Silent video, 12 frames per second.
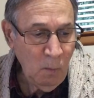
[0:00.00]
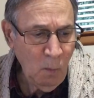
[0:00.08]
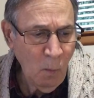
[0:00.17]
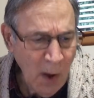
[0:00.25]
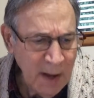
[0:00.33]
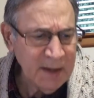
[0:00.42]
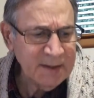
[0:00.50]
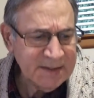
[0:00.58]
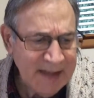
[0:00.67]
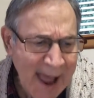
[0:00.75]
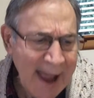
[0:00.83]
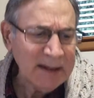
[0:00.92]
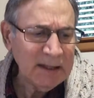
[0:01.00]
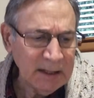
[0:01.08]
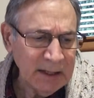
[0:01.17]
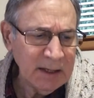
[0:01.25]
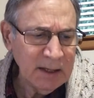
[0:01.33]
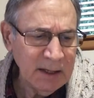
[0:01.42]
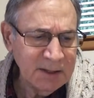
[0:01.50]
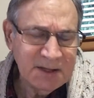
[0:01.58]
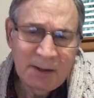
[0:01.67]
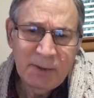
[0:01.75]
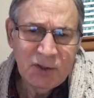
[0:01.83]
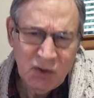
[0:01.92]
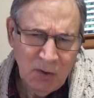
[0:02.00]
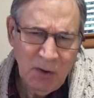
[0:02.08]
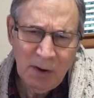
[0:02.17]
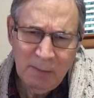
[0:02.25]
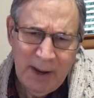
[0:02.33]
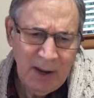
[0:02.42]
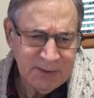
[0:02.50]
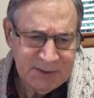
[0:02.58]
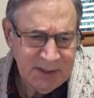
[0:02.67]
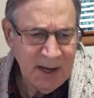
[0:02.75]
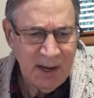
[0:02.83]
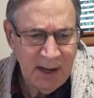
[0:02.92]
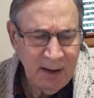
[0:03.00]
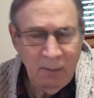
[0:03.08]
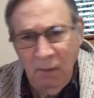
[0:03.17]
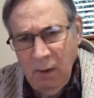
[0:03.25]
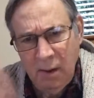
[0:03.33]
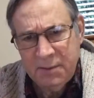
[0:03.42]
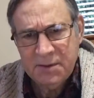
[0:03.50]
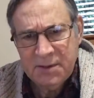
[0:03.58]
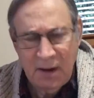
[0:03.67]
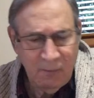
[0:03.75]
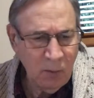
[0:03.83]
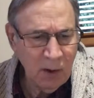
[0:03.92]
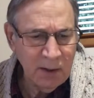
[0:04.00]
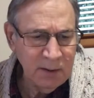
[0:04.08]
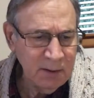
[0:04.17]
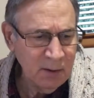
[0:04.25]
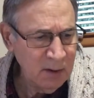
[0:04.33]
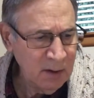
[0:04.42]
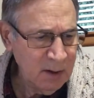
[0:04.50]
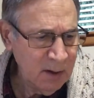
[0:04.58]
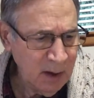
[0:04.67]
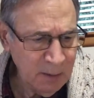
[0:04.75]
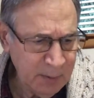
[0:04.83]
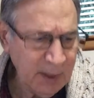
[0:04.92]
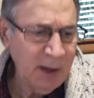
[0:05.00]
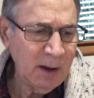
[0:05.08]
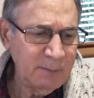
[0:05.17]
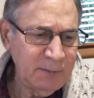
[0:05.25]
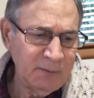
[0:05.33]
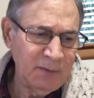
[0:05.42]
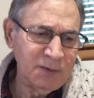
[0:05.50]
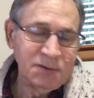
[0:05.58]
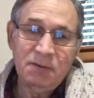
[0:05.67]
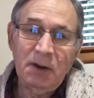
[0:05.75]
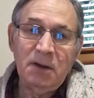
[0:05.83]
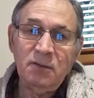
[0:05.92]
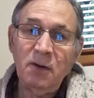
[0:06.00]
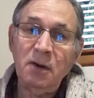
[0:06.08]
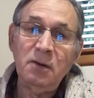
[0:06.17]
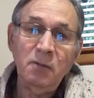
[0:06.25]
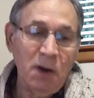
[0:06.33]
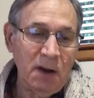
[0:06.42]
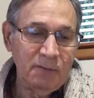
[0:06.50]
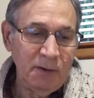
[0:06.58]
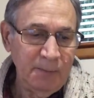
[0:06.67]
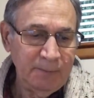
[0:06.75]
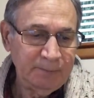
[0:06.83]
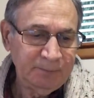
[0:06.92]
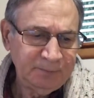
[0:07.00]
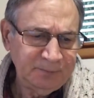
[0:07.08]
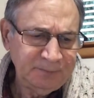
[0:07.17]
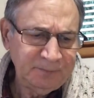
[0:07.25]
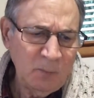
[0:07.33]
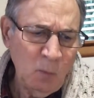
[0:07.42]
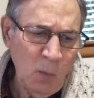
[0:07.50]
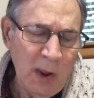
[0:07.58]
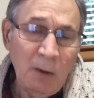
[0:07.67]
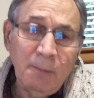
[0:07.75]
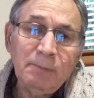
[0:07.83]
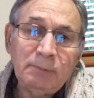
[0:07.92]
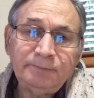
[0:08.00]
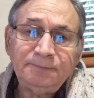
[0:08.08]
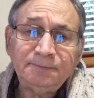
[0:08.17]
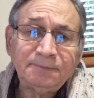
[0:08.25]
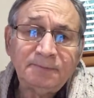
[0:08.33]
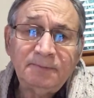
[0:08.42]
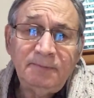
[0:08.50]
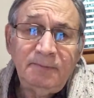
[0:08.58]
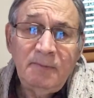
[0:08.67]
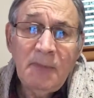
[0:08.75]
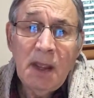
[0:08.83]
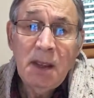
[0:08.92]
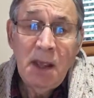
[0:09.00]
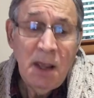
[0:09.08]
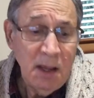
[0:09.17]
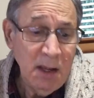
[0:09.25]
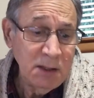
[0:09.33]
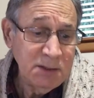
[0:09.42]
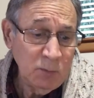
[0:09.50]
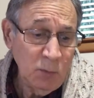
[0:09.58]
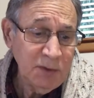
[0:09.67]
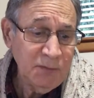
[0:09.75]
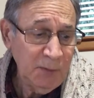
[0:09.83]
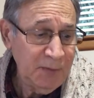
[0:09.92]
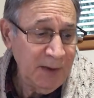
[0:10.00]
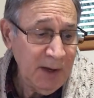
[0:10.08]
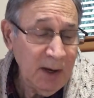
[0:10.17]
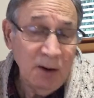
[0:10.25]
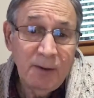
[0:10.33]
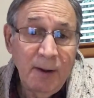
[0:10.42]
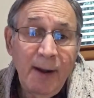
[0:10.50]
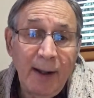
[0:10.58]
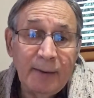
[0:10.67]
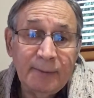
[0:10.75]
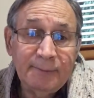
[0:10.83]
What exactly is immature about saying, well, I'll just have one, and picking up the first drink, drug, whatever? Well, is it wishful thinking or not?